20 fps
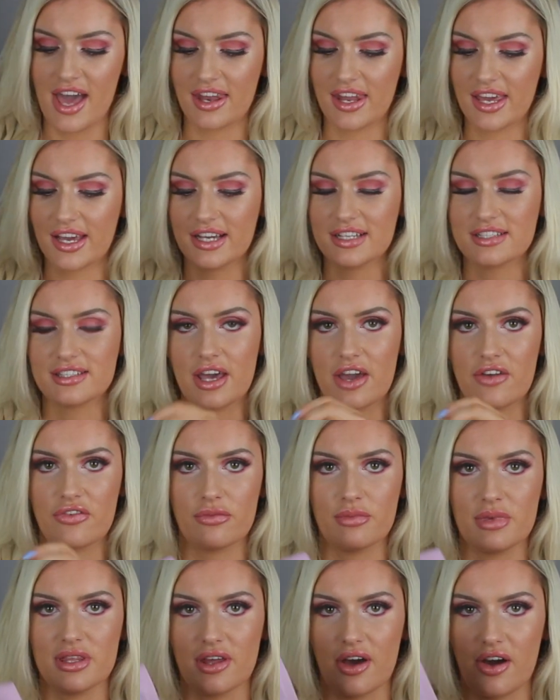And like I say, for
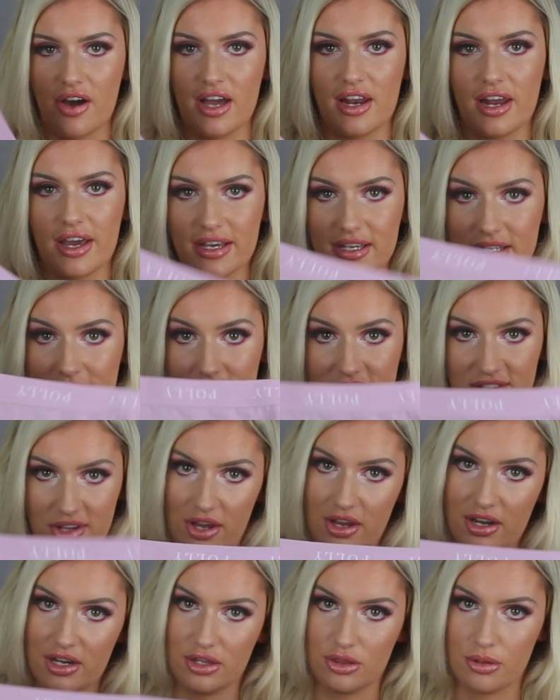me the highlight is
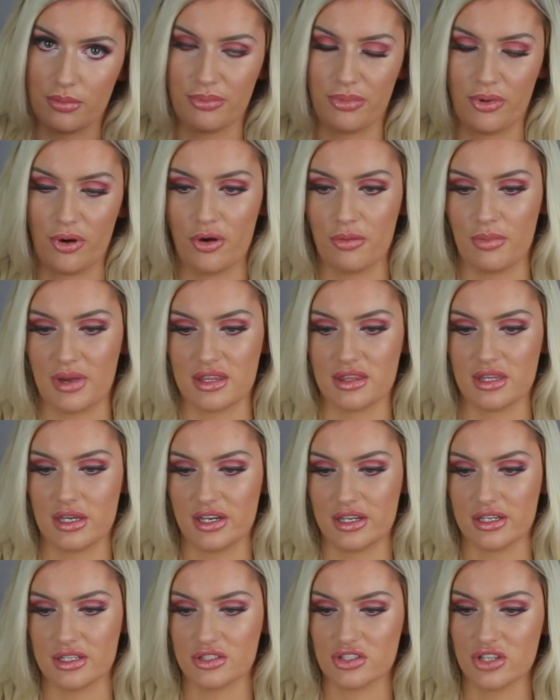certainly the bottom. I
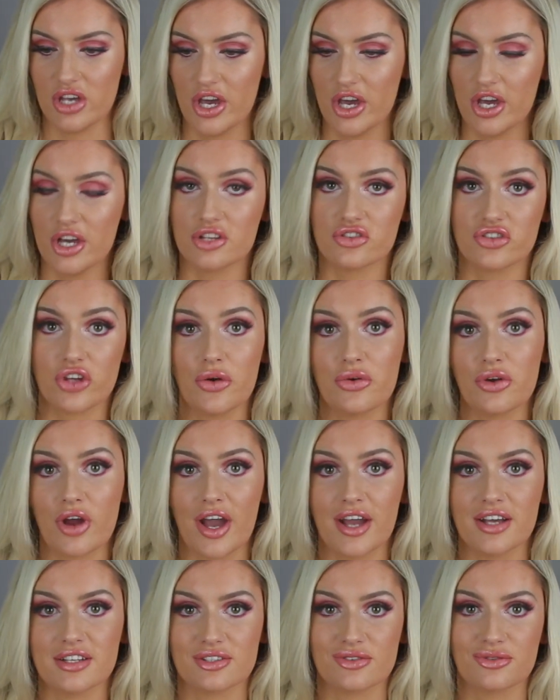think it's so
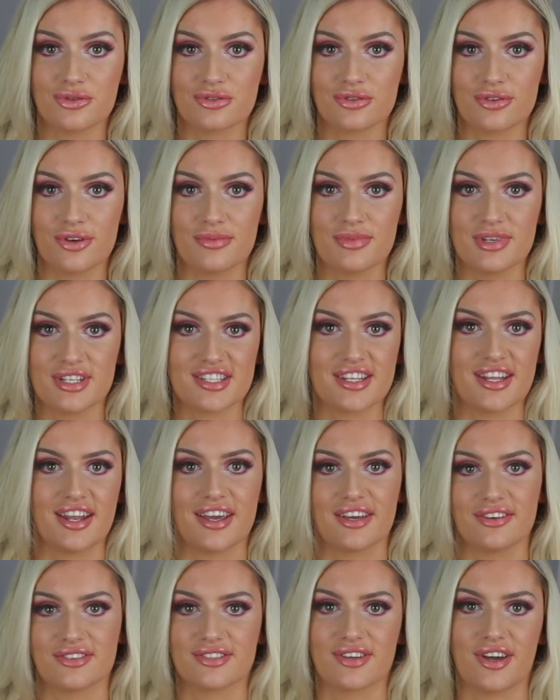nice, and also it means that
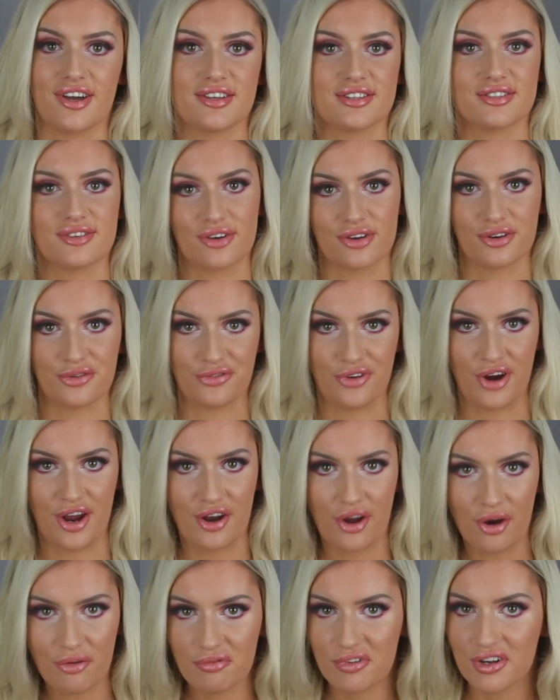like the skirt's not going to ride
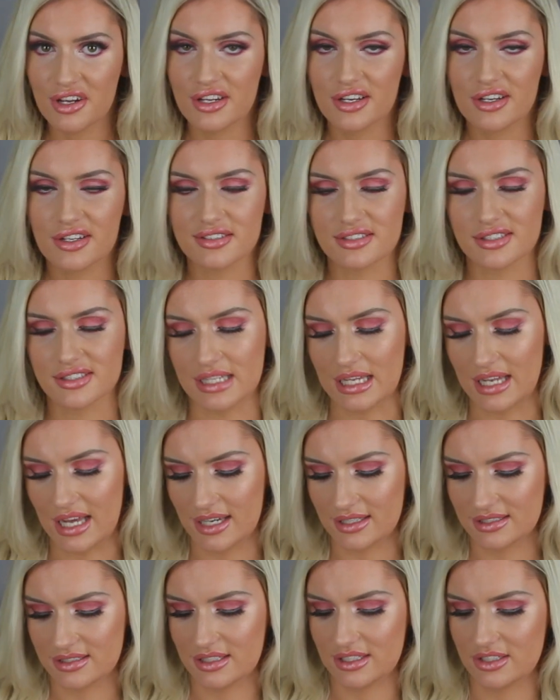up really because it's
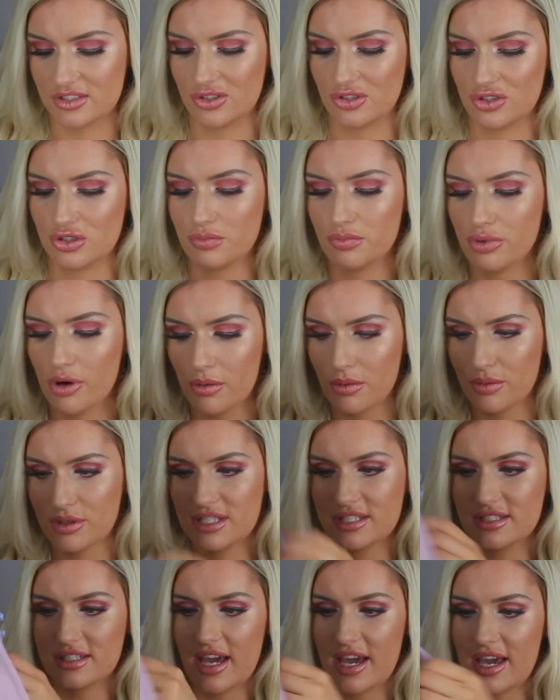elastic, so it should probably
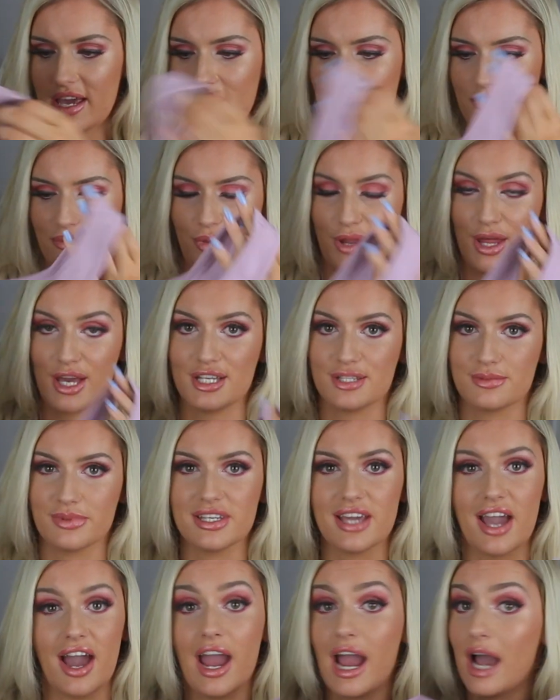stay in place. But
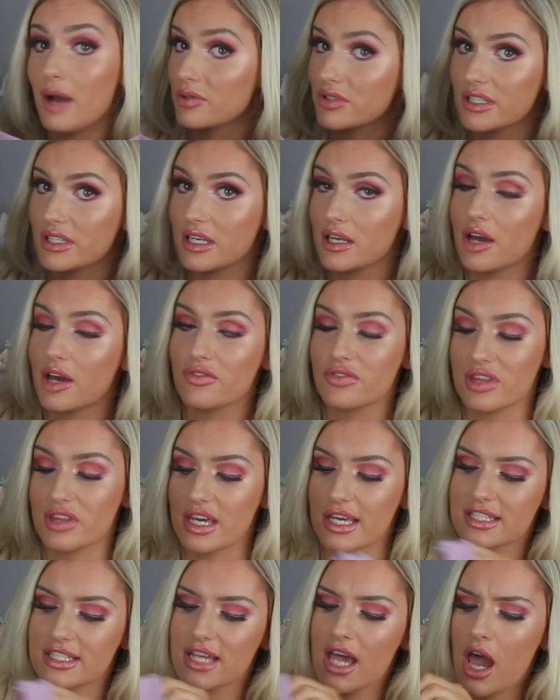yeah, I absolutely love
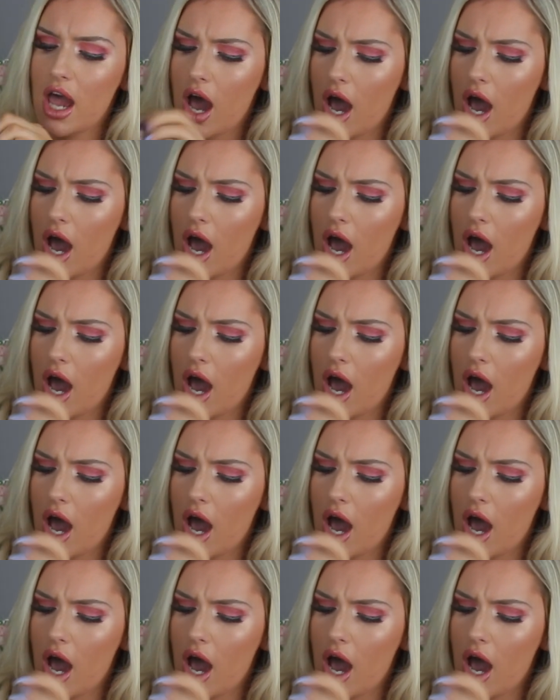this.